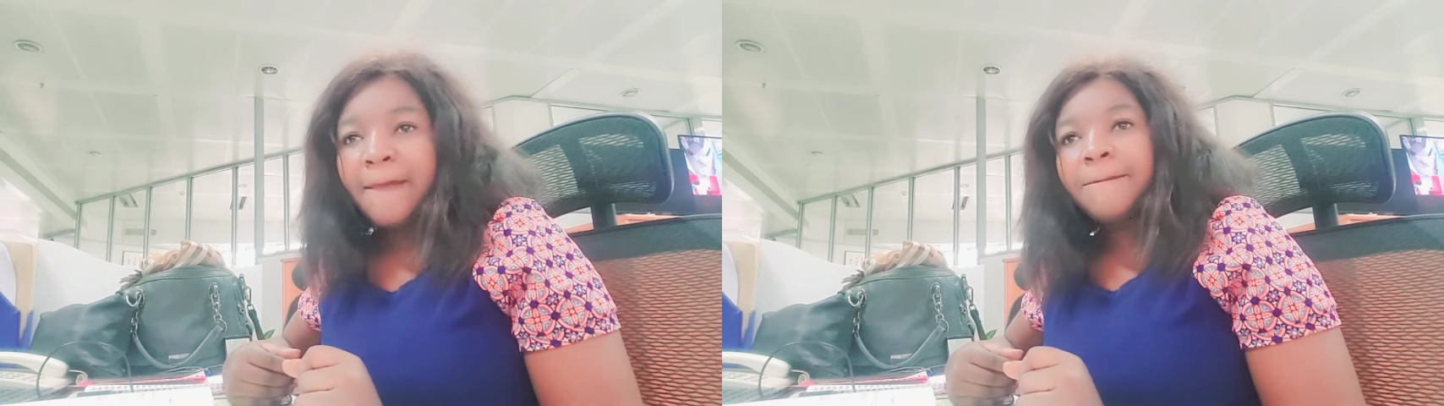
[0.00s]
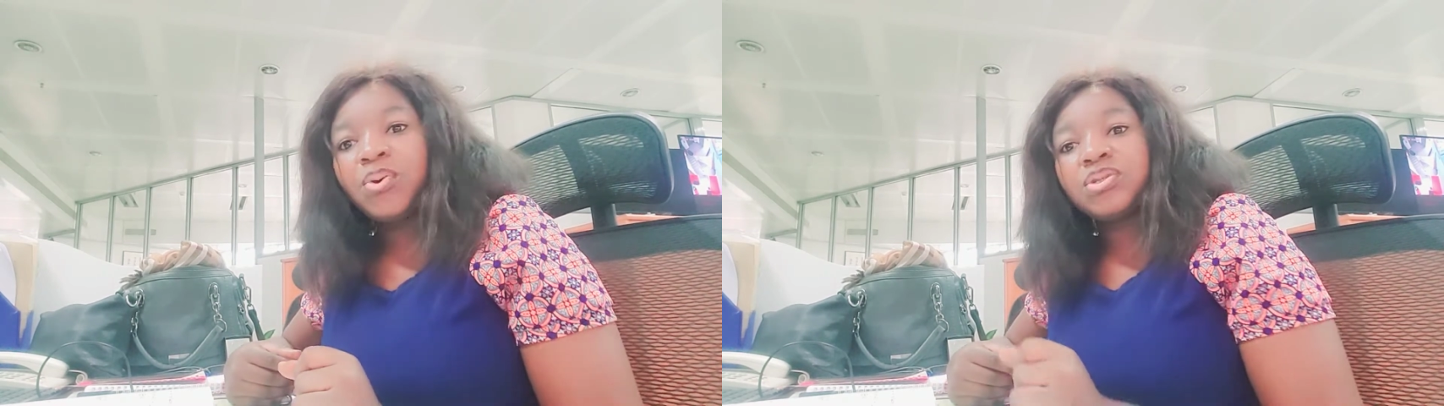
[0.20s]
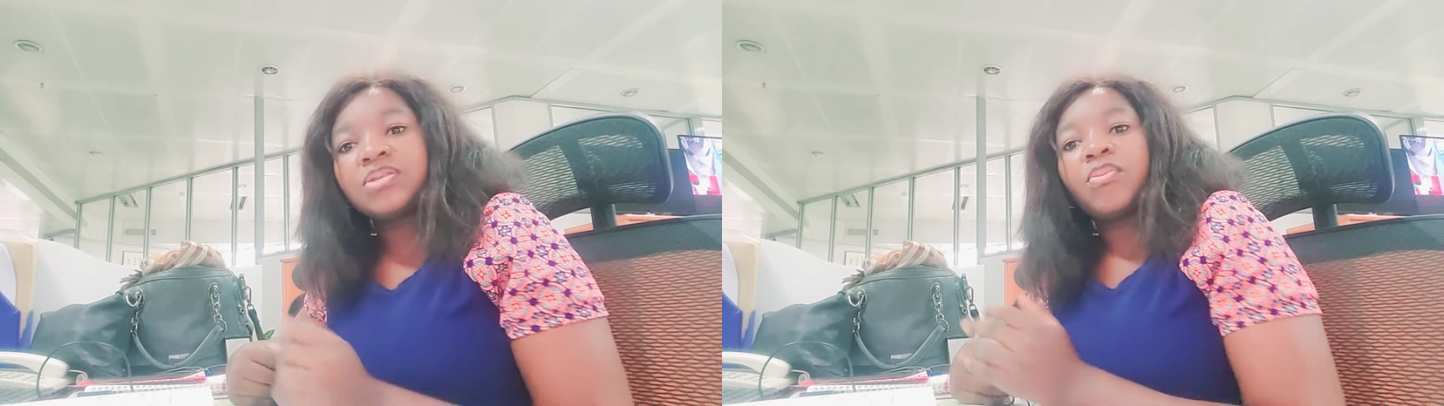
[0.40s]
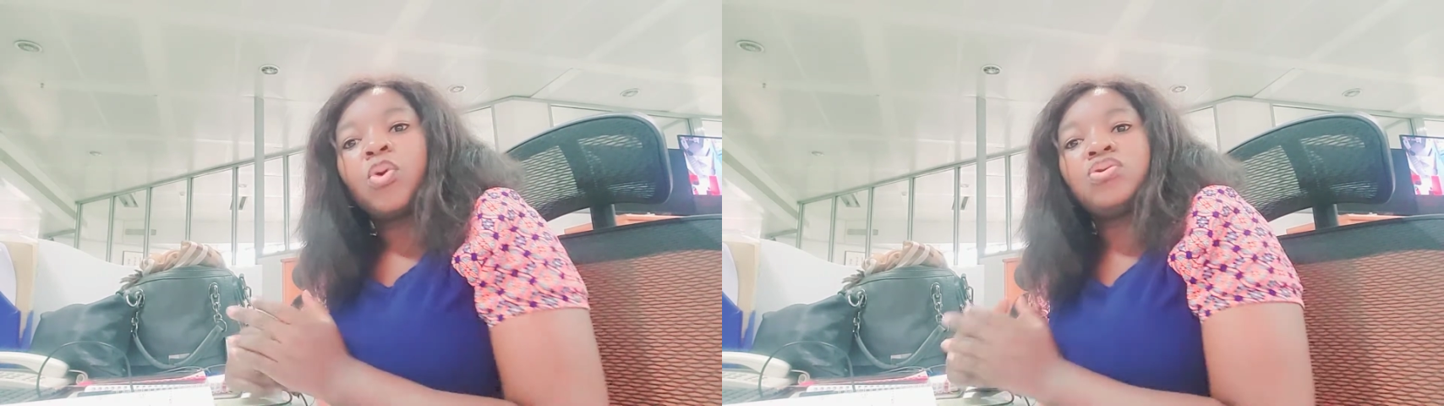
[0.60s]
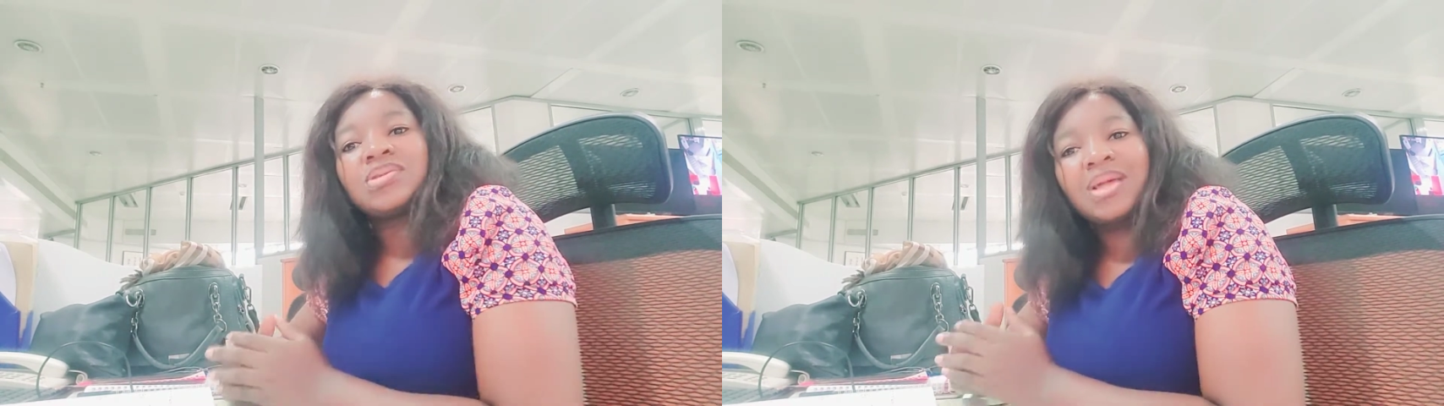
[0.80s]
But
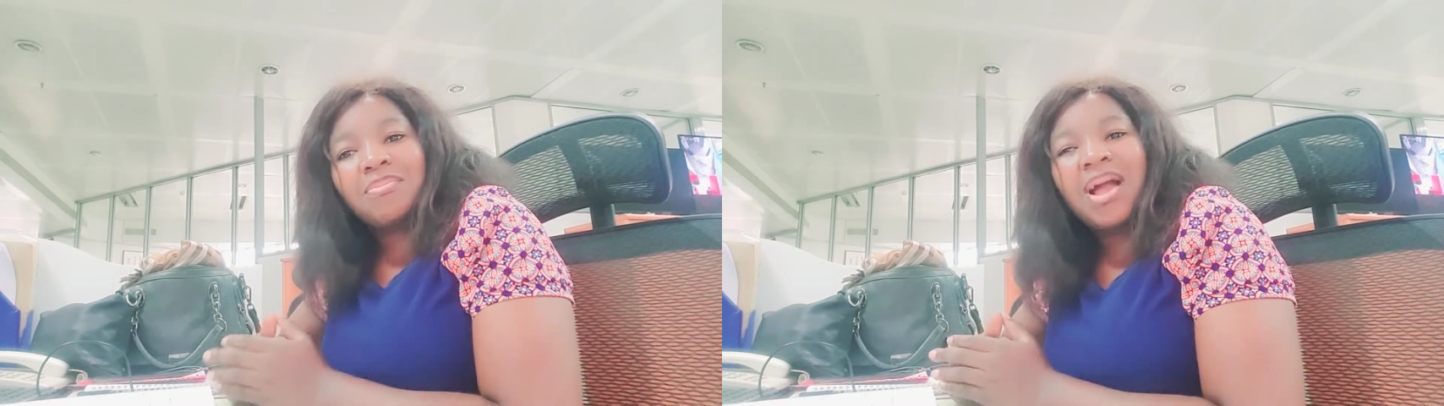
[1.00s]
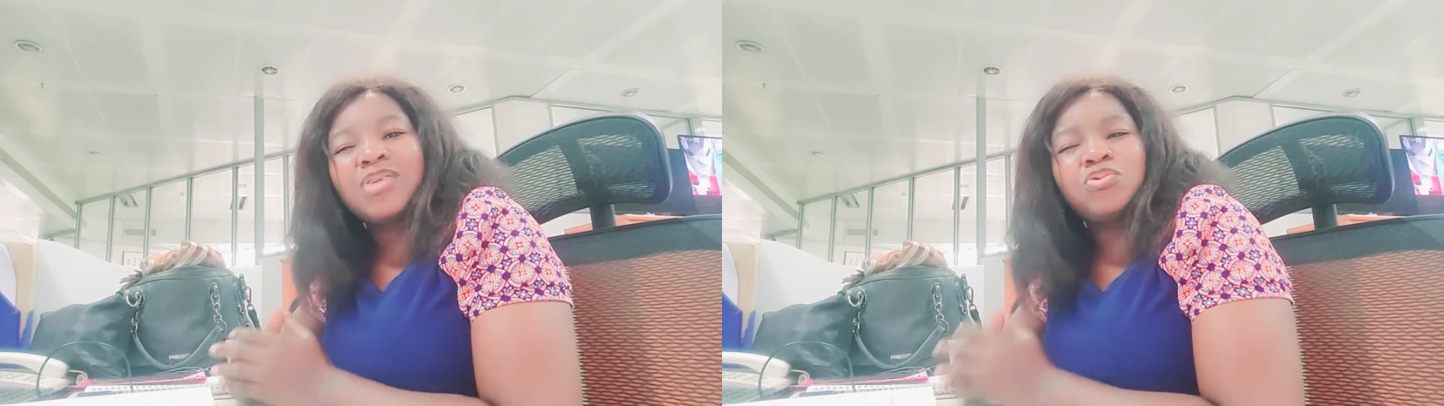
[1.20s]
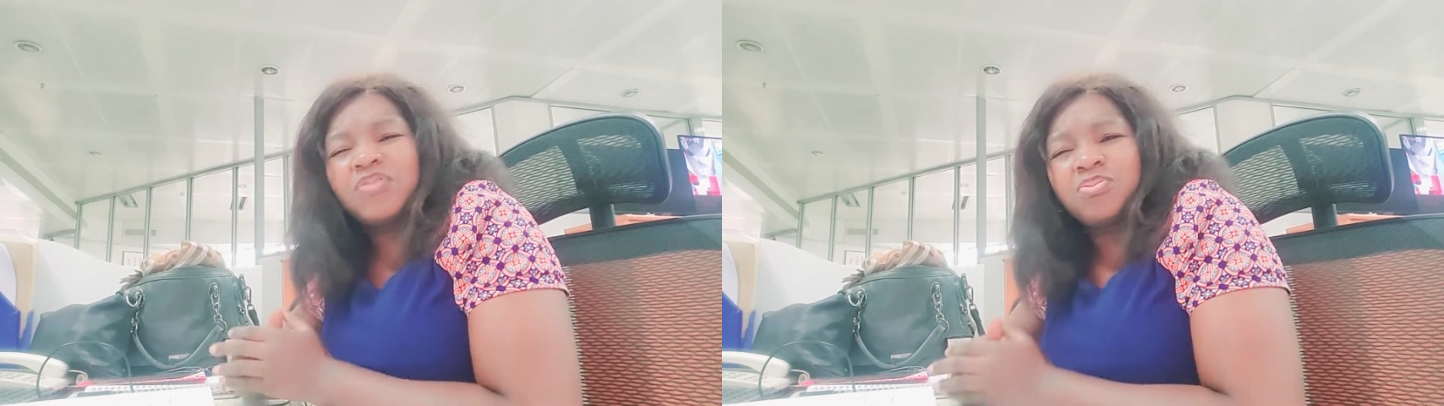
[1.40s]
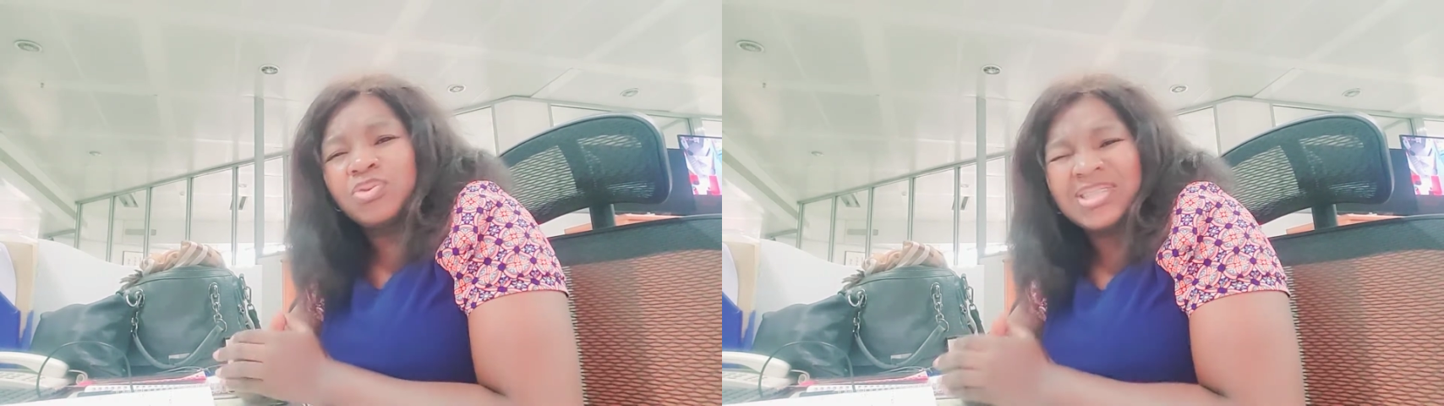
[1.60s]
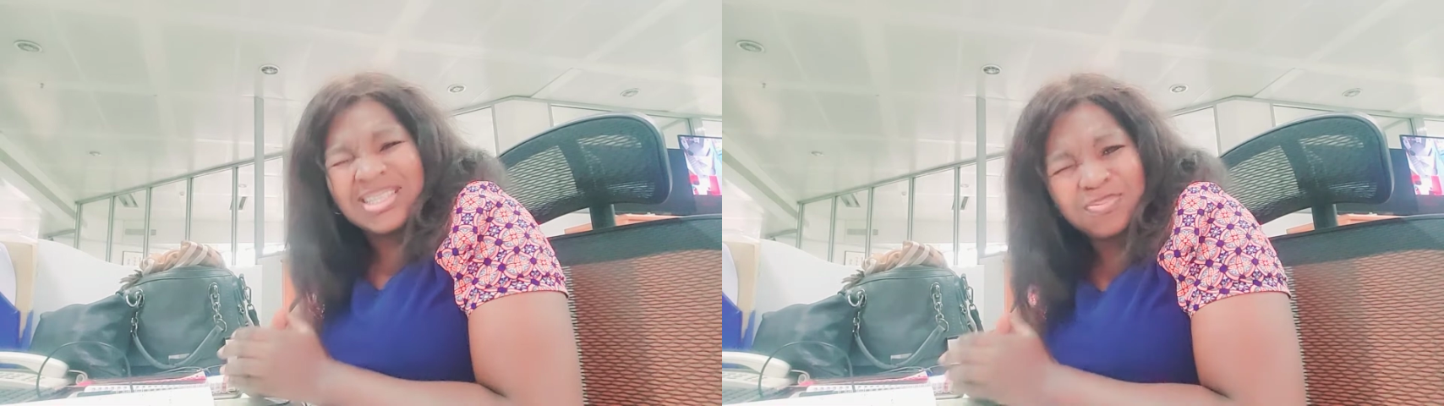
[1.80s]
Usakba is one of the
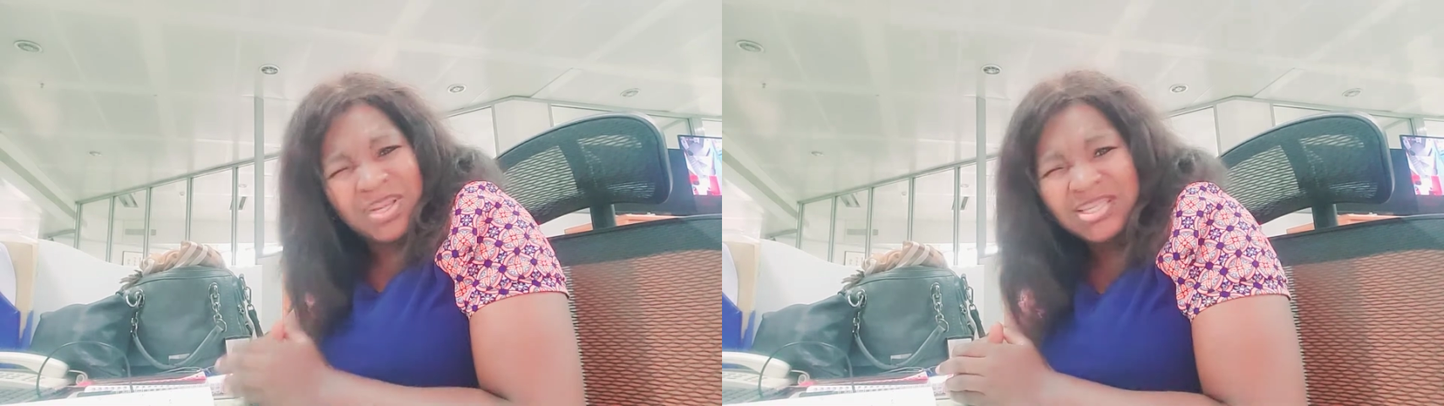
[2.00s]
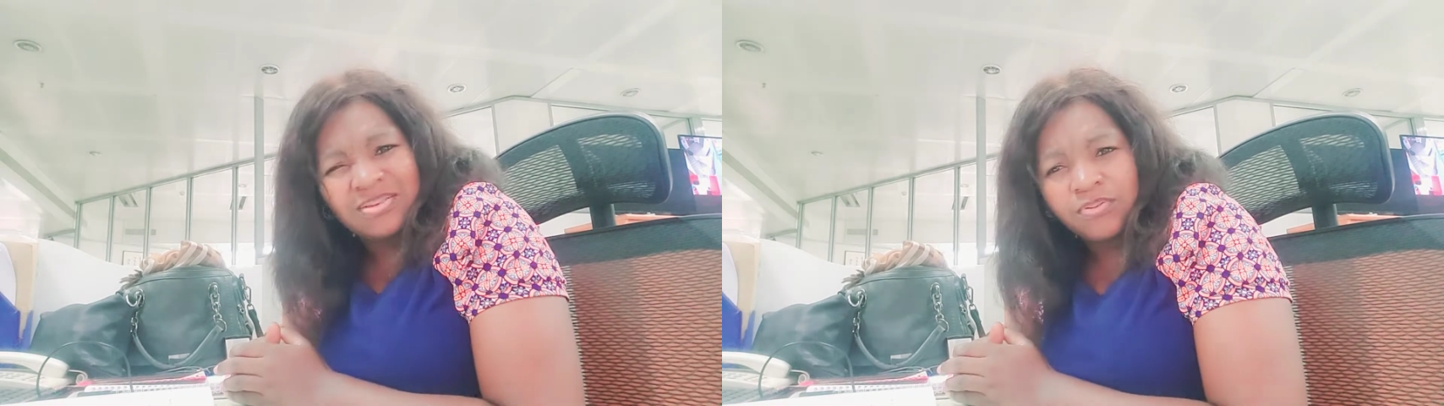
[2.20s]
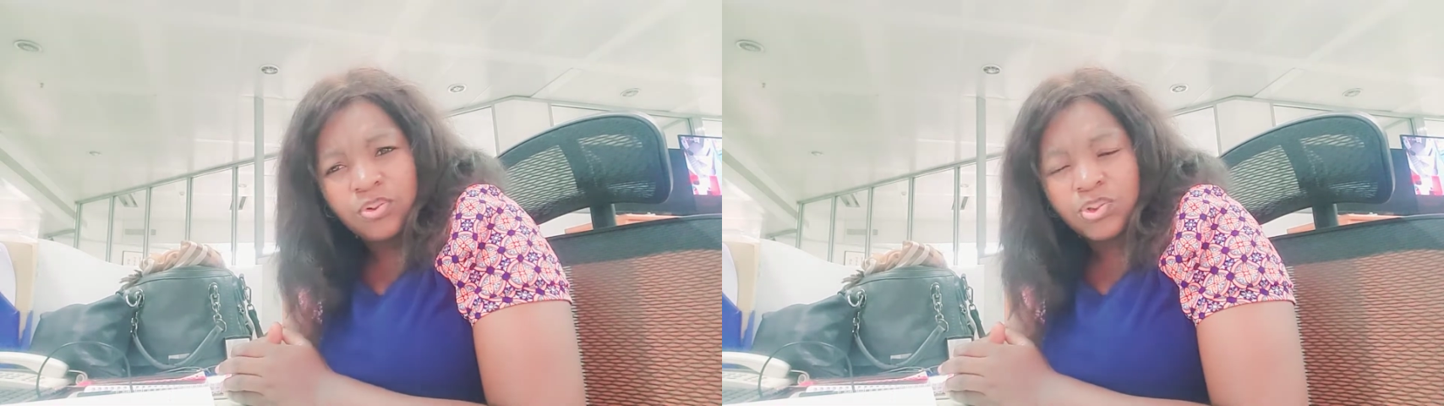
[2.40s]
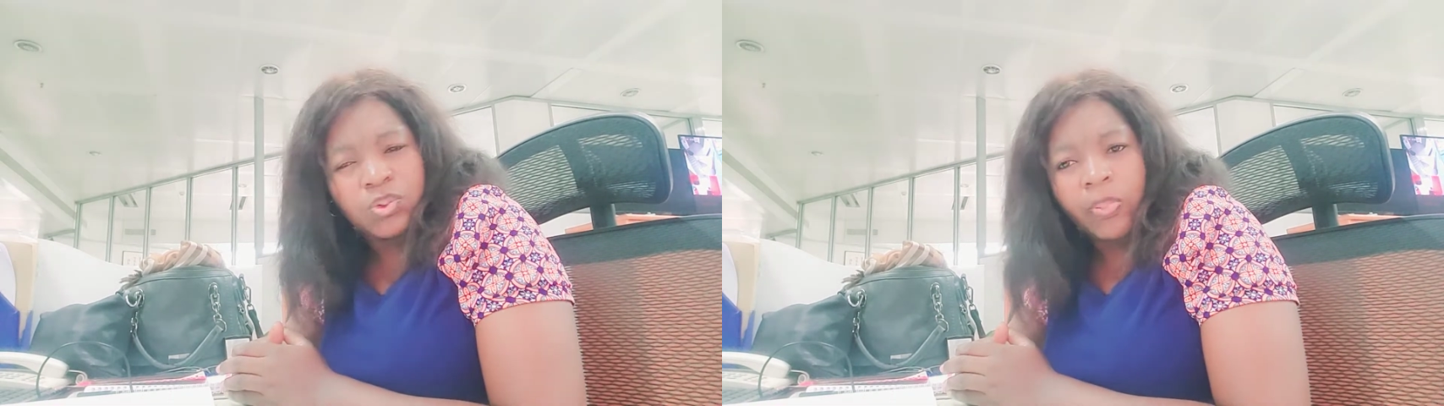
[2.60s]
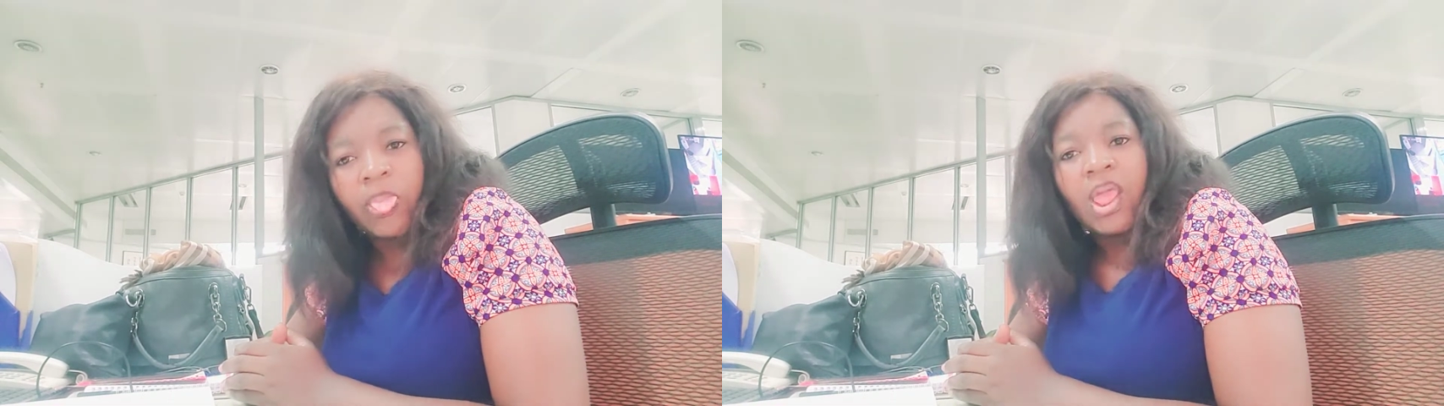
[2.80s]
most expensive also.